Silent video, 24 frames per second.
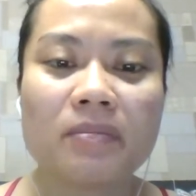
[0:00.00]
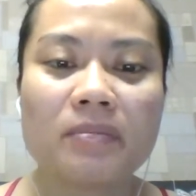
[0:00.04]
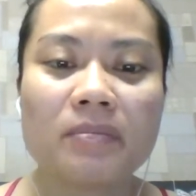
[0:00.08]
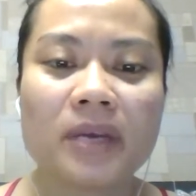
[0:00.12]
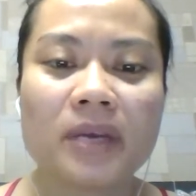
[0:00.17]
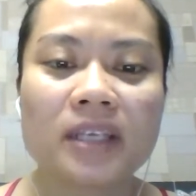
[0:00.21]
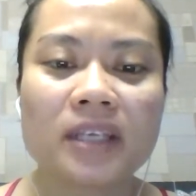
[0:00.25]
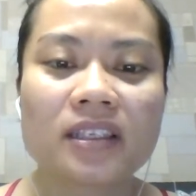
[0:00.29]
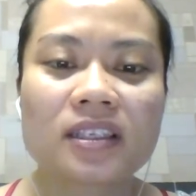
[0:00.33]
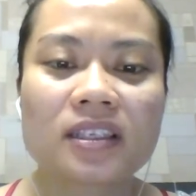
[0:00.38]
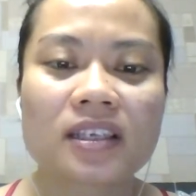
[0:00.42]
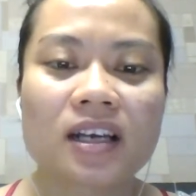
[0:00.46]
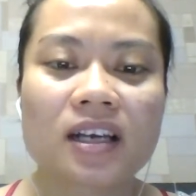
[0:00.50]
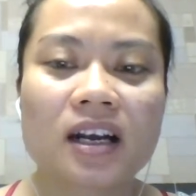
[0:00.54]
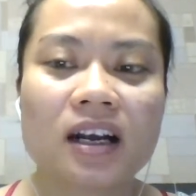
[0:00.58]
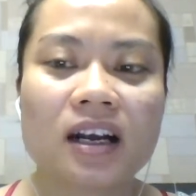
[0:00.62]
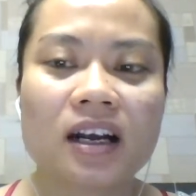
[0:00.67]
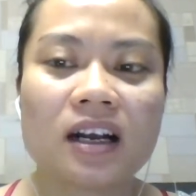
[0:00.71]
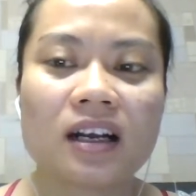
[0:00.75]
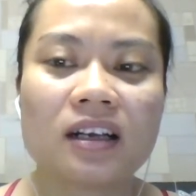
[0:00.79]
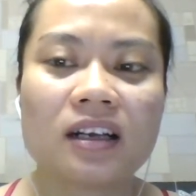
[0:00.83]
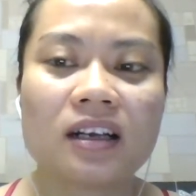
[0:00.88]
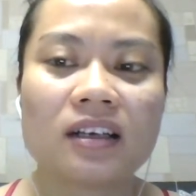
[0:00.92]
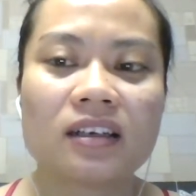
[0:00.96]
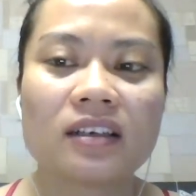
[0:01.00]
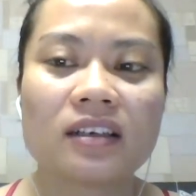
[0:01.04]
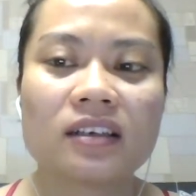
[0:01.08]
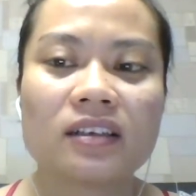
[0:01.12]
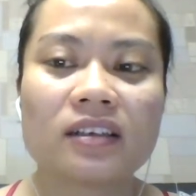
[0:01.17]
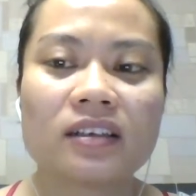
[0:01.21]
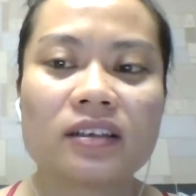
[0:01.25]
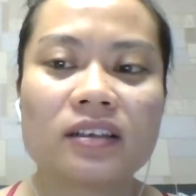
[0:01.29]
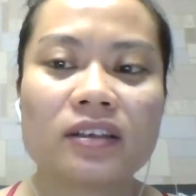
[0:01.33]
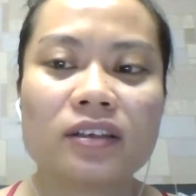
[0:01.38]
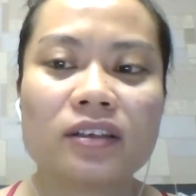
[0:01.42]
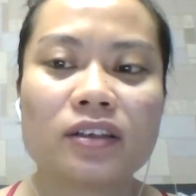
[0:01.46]
But uh,
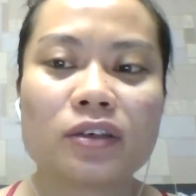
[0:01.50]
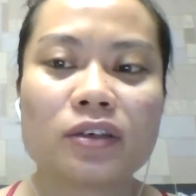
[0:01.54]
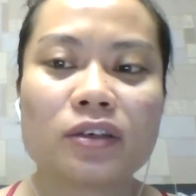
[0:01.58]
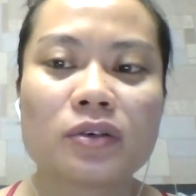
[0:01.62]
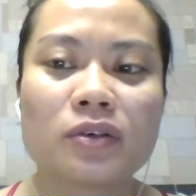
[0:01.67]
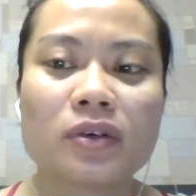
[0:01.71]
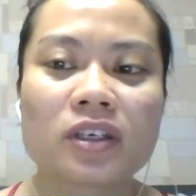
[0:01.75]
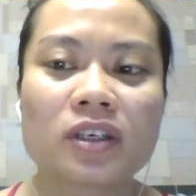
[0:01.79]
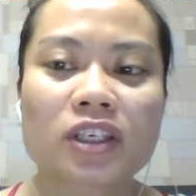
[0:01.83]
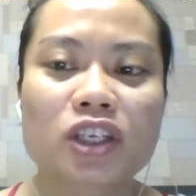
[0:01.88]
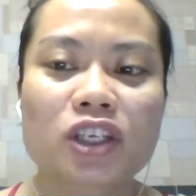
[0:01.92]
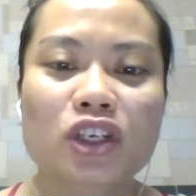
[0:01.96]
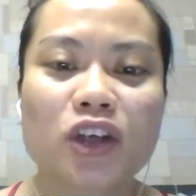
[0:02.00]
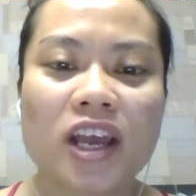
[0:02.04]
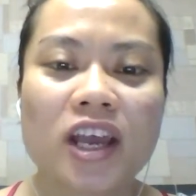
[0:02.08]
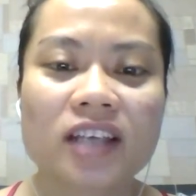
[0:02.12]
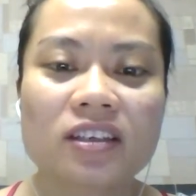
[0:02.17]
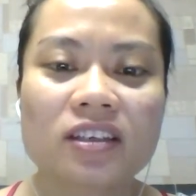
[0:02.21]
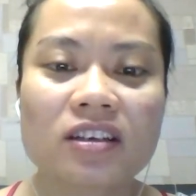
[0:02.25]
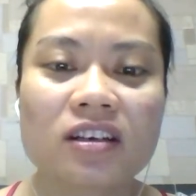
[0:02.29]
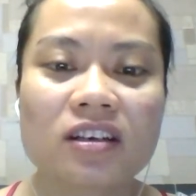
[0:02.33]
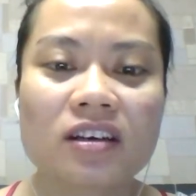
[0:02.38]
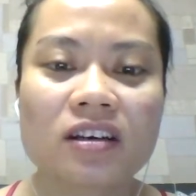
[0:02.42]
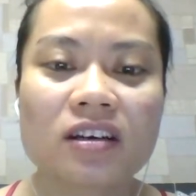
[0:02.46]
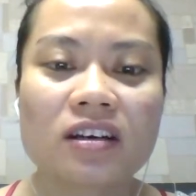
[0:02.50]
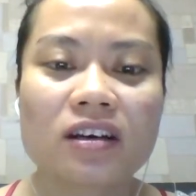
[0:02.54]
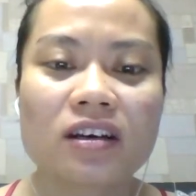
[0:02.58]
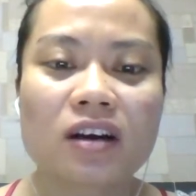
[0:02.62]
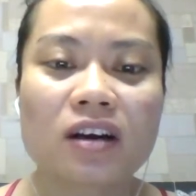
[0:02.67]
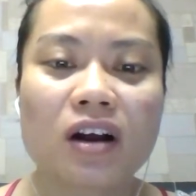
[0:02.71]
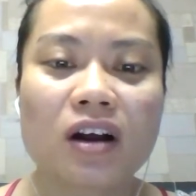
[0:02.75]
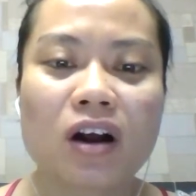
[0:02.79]
to a stranger